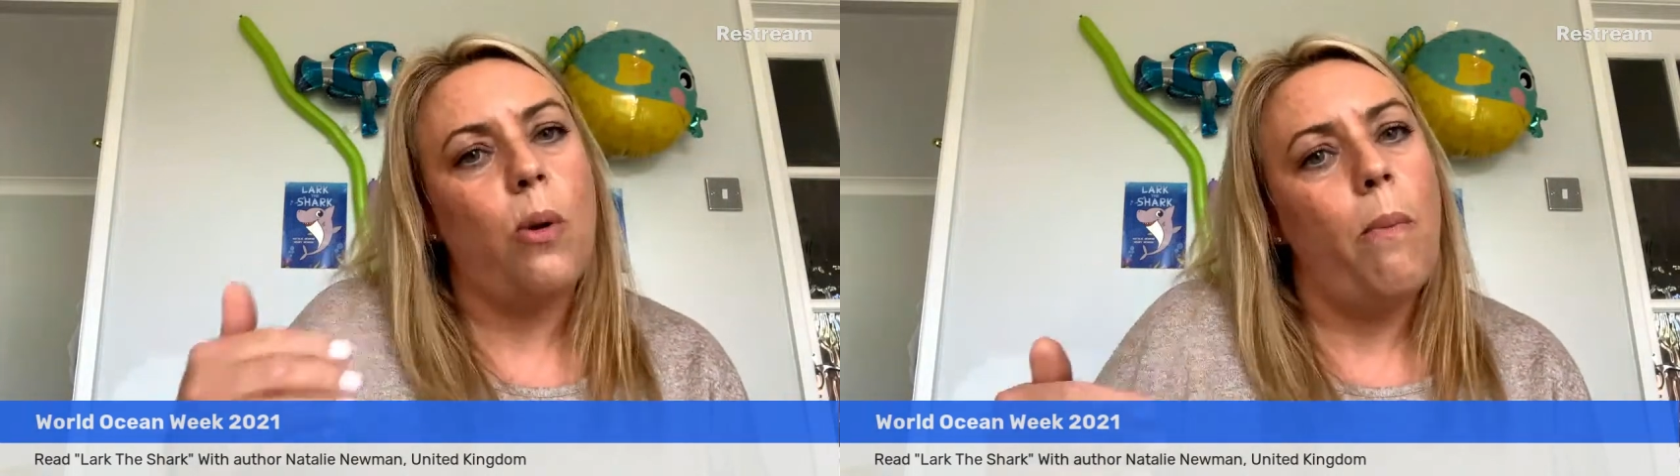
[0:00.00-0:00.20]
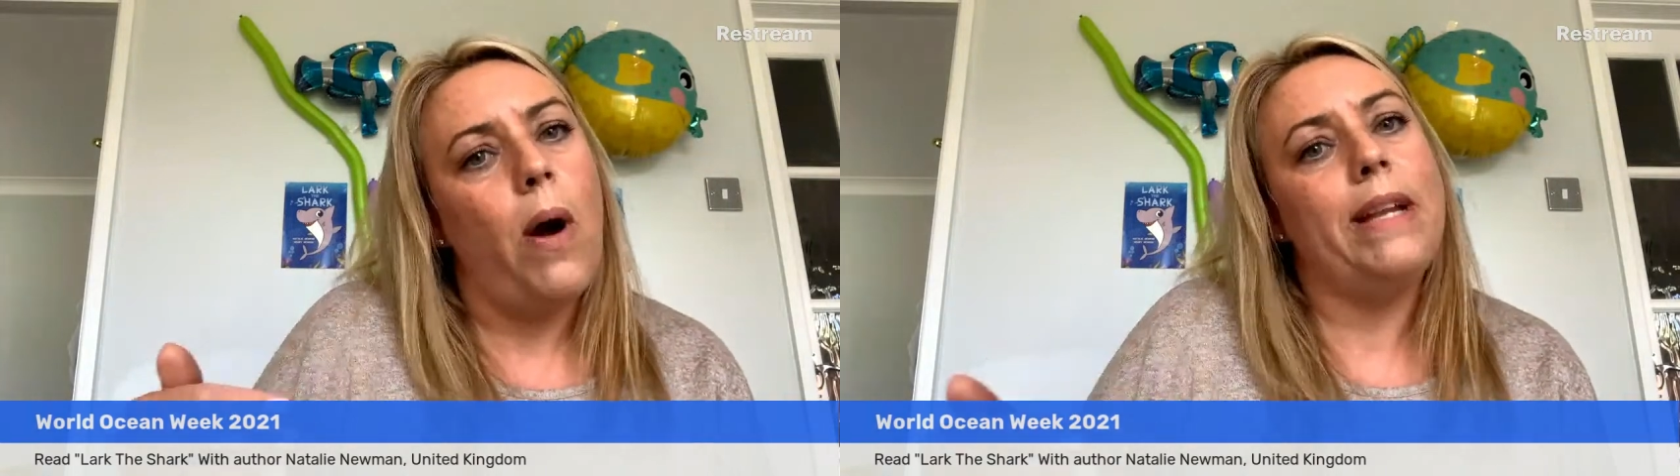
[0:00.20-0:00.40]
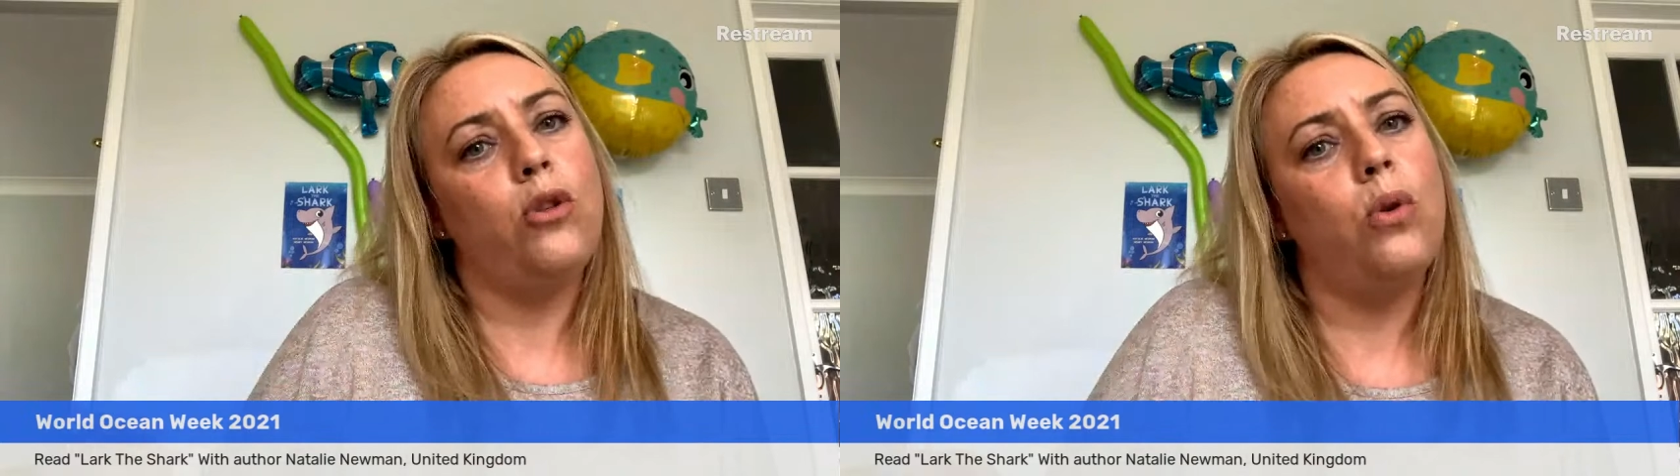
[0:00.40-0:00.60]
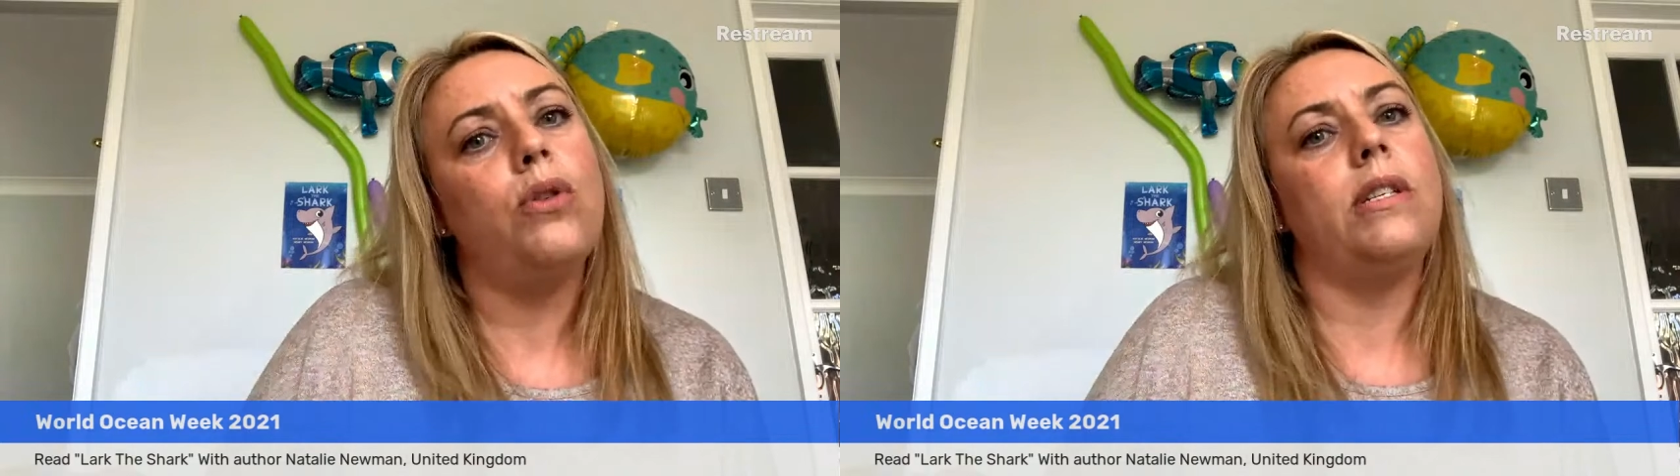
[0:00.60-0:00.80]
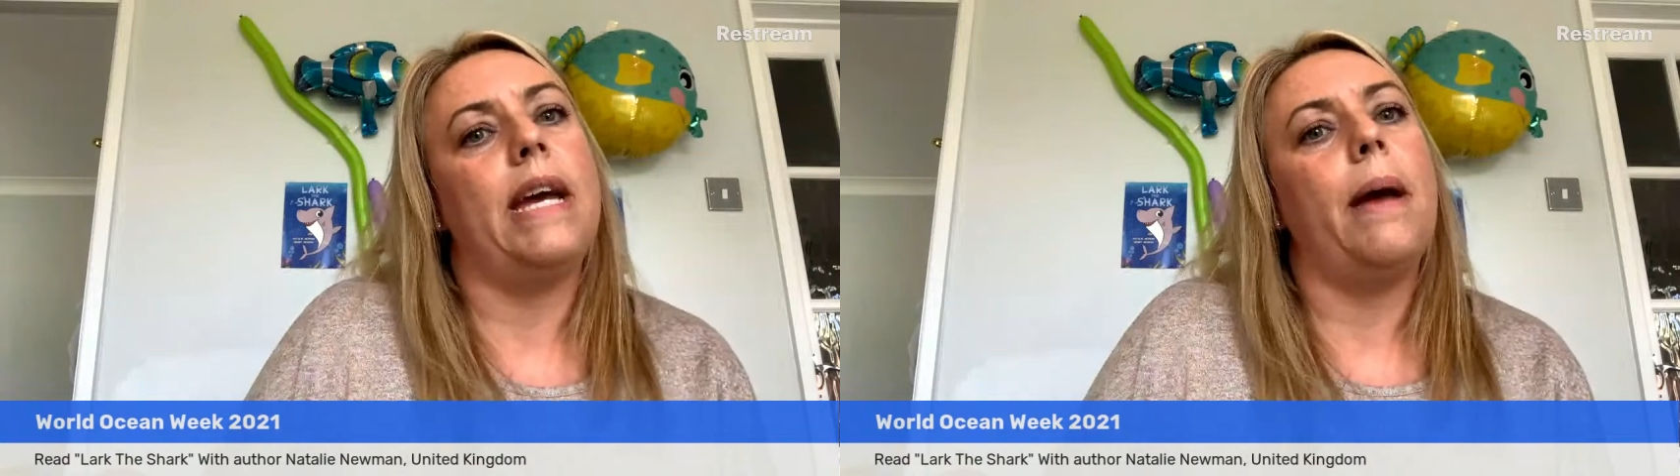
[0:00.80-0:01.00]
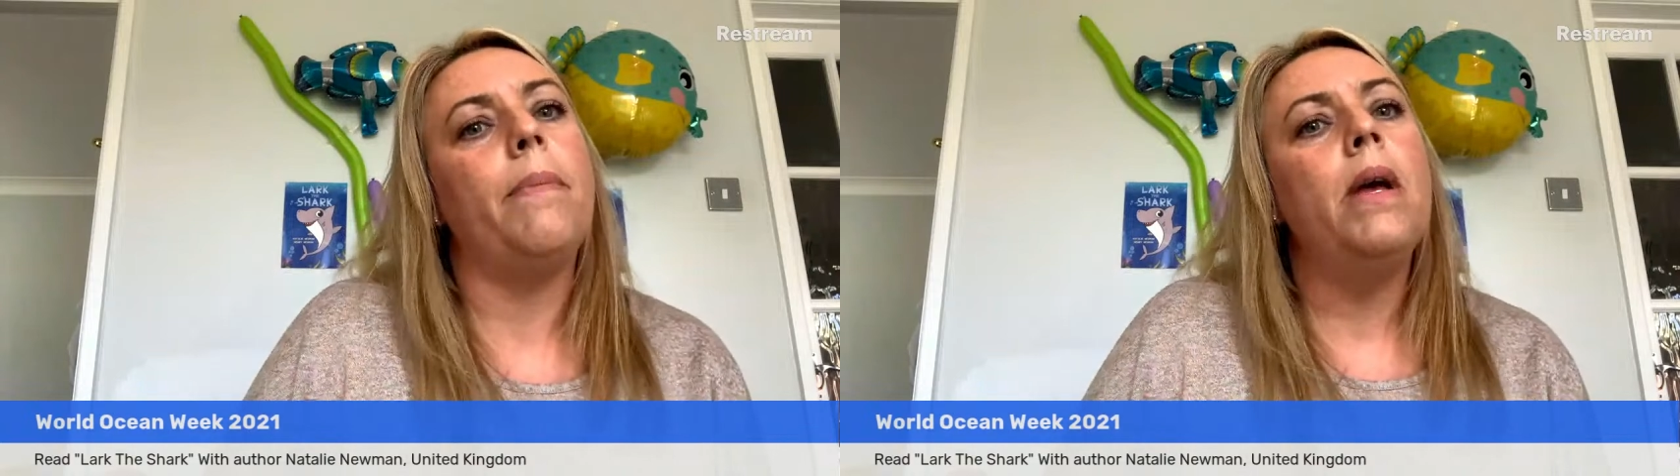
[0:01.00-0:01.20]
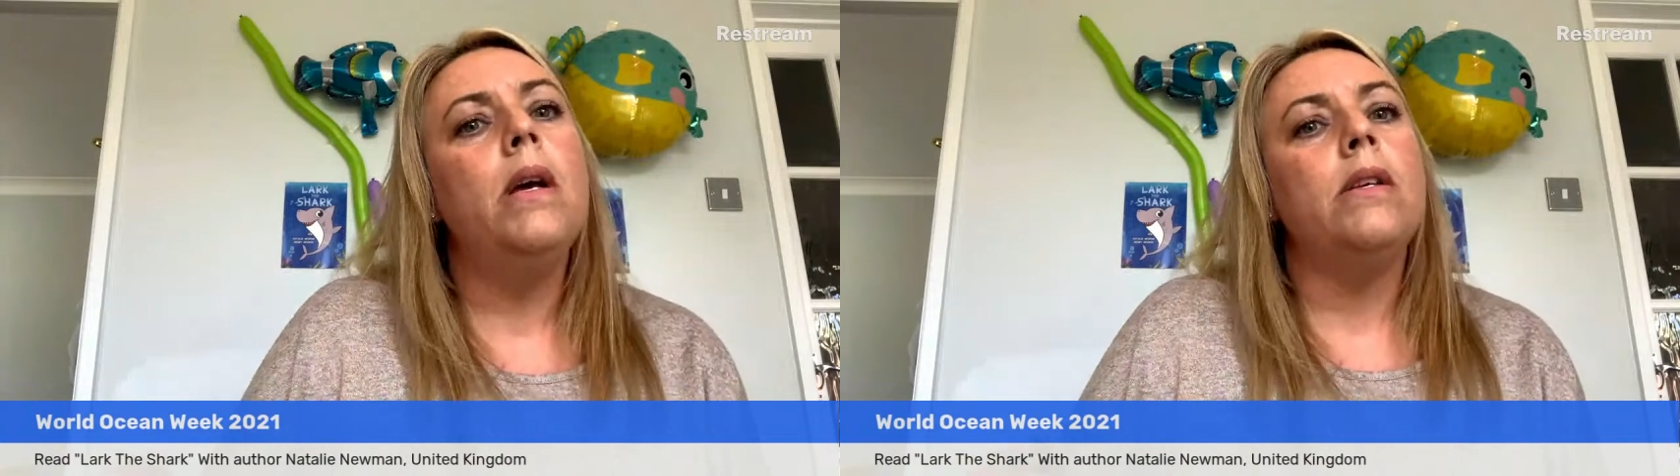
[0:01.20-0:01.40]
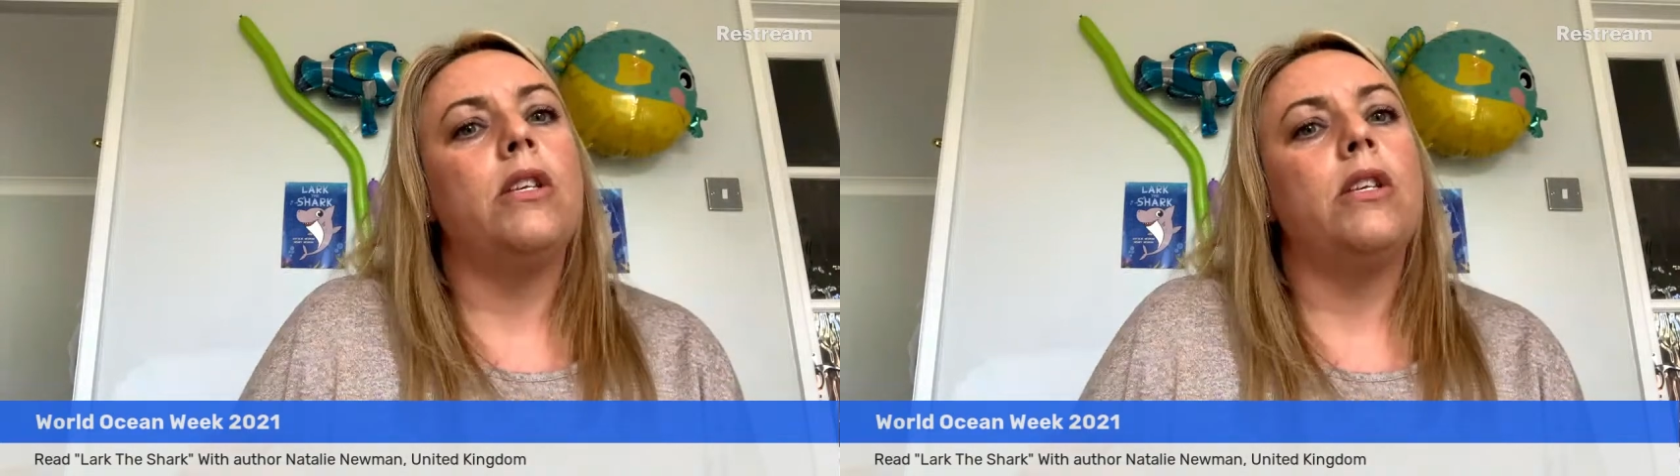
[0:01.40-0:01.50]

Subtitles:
things on my doorstep.